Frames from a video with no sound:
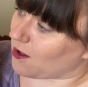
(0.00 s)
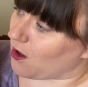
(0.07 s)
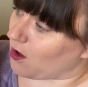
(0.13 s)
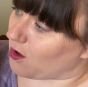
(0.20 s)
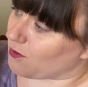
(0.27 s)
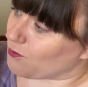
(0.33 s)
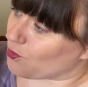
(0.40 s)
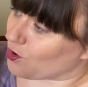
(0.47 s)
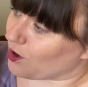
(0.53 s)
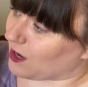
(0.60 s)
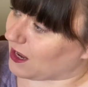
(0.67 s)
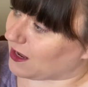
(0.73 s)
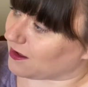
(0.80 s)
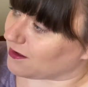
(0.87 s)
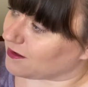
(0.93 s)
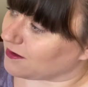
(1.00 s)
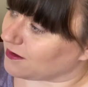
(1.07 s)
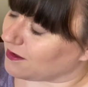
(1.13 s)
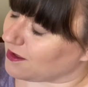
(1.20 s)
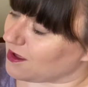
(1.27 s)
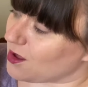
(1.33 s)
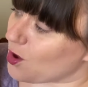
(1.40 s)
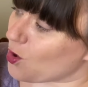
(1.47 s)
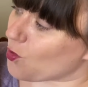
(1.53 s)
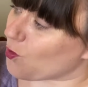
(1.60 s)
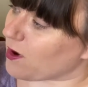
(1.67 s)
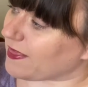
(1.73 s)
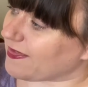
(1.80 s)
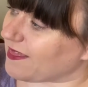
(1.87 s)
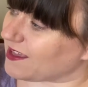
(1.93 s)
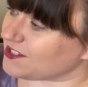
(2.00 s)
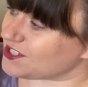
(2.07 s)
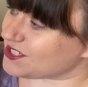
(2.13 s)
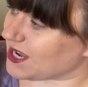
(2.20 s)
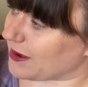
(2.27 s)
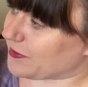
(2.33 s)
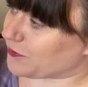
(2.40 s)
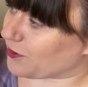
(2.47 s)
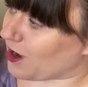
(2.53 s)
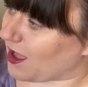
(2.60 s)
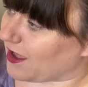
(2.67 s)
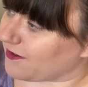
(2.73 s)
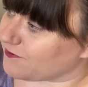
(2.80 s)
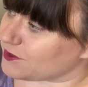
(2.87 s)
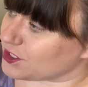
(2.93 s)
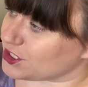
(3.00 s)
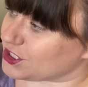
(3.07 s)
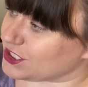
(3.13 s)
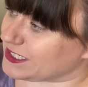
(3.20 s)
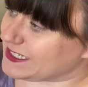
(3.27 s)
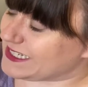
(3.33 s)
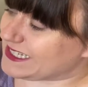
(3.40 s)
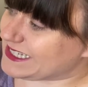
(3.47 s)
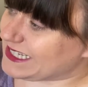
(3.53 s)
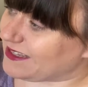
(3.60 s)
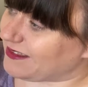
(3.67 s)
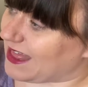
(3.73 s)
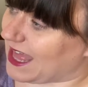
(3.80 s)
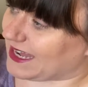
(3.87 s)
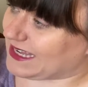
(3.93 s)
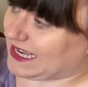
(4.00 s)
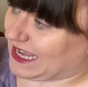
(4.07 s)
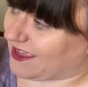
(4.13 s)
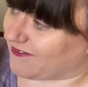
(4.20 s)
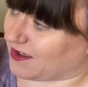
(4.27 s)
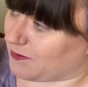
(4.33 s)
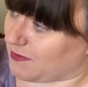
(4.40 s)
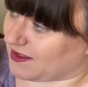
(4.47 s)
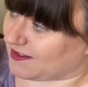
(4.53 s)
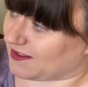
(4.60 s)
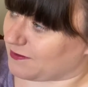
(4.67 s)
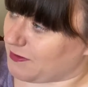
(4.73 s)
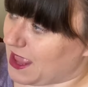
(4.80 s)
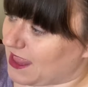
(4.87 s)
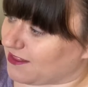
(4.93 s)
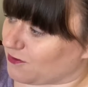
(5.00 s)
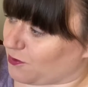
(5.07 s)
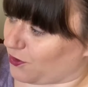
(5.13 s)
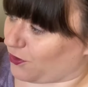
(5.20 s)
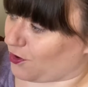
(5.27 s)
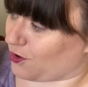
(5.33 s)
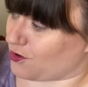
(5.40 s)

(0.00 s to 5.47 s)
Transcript: all morning. When lunchtime arrived, she still hadn't given Mrs. Pensworth her